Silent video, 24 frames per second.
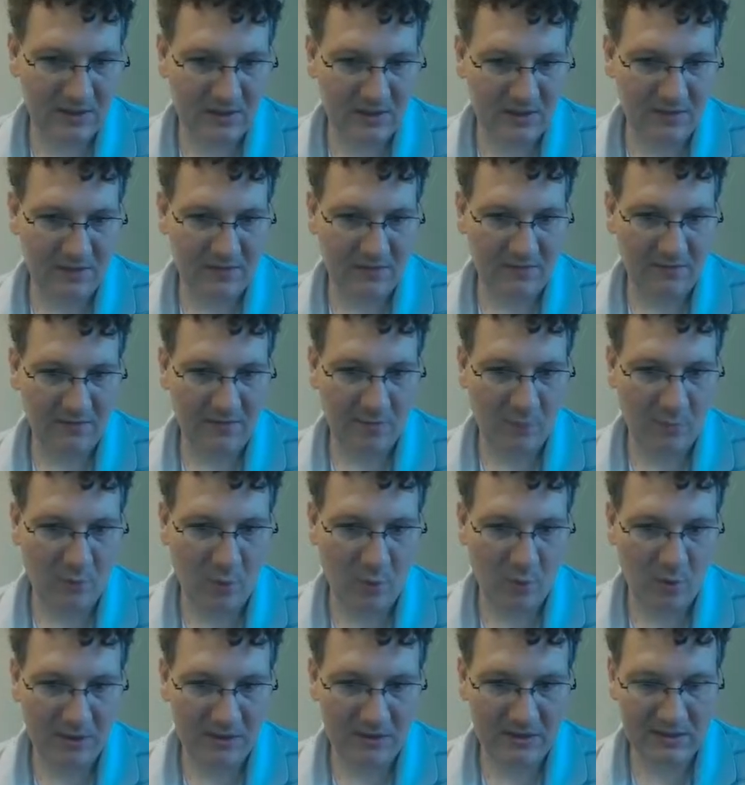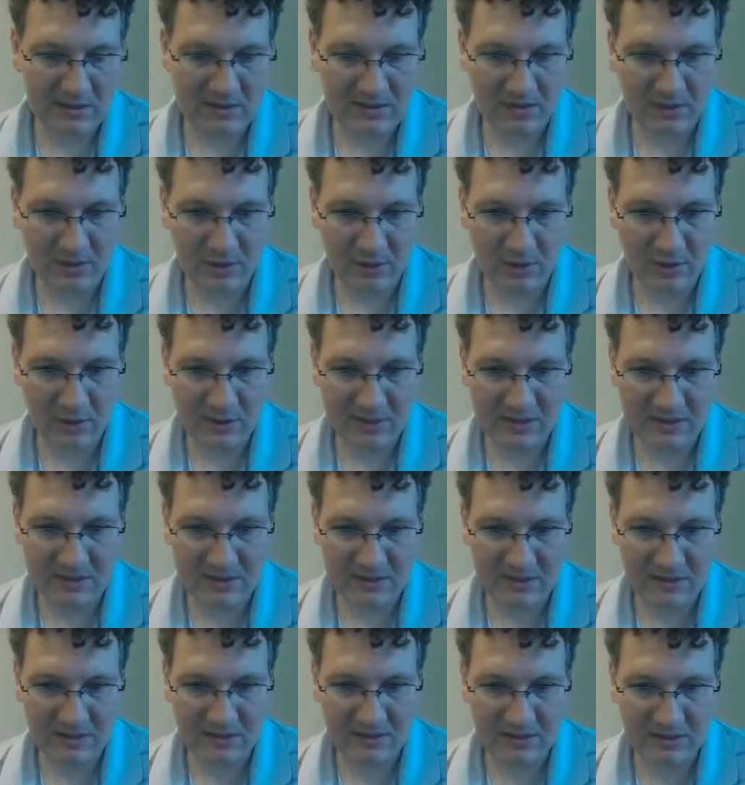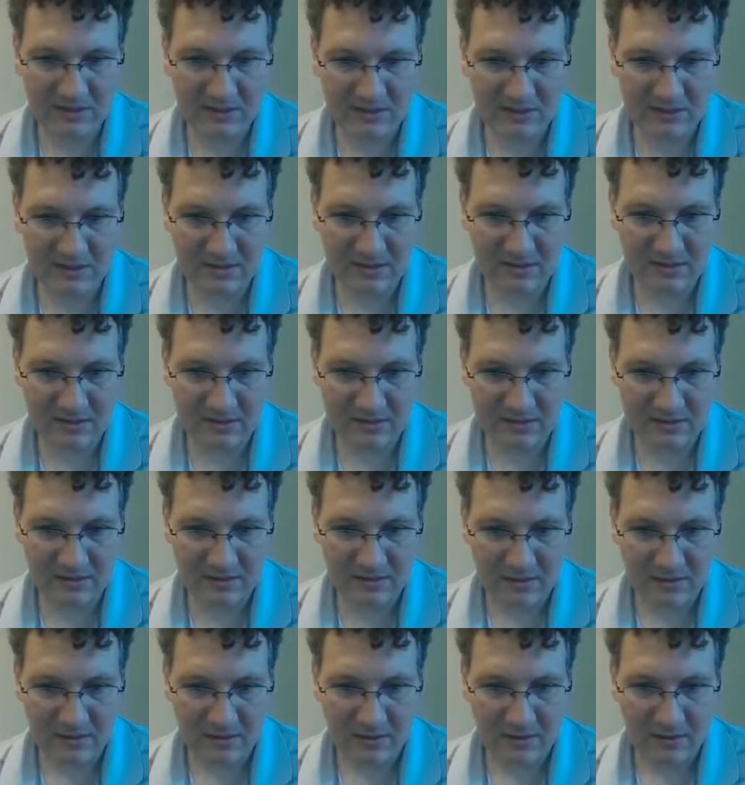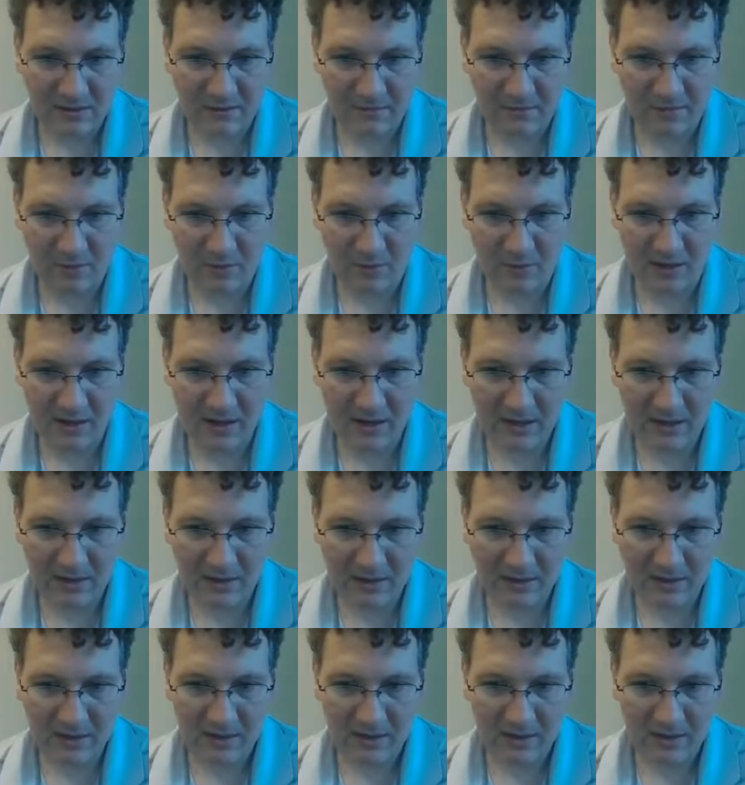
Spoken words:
of 0.06648